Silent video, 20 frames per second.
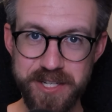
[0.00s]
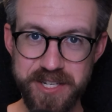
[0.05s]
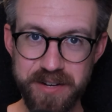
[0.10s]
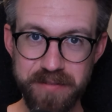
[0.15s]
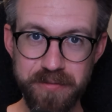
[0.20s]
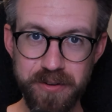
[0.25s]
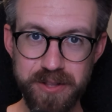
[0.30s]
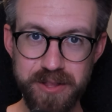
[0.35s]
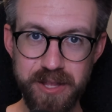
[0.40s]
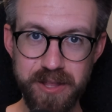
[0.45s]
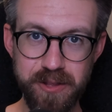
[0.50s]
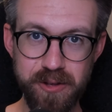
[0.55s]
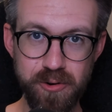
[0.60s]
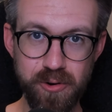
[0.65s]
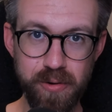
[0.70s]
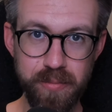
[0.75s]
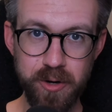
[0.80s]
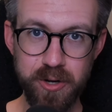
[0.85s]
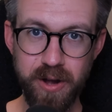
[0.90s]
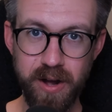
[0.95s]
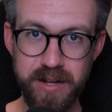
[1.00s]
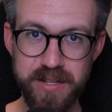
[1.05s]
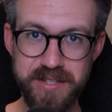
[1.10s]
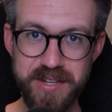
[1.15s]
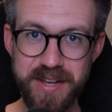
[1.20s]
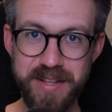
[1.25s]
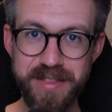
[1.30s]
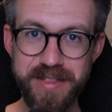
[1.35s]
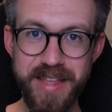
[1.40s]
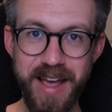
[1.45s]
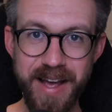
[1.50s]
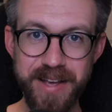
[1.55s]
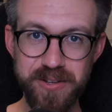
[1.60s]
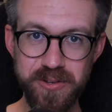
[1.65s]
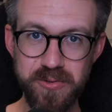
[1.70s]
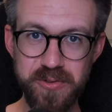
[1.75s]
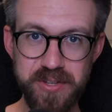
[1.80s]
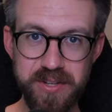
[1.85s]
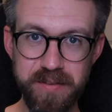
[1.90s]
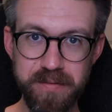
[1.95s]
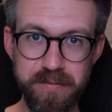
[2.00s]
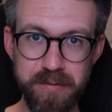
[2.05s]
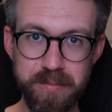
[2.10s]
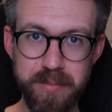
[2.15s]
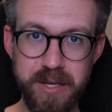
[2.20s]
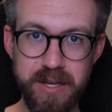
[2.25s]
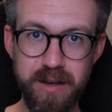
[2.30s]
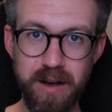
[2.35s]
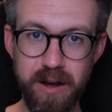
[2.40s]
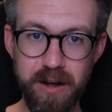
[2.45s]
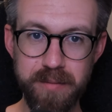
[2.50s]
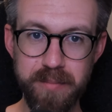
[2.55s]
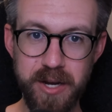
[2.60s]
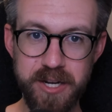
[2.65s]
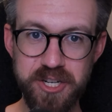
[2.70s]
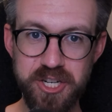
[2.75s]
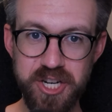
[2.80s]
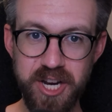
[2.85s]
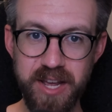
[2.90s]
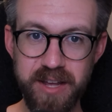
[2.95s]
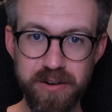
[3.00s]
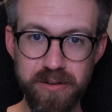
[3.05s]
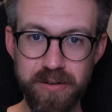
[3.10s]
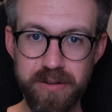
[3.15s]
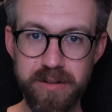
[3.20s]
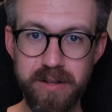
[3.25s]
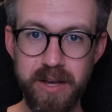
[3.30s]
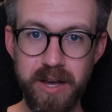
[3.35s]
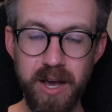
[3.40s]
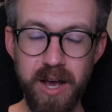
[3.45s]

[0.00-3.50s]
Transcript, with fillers: different than the normal content that you see from me on my channel.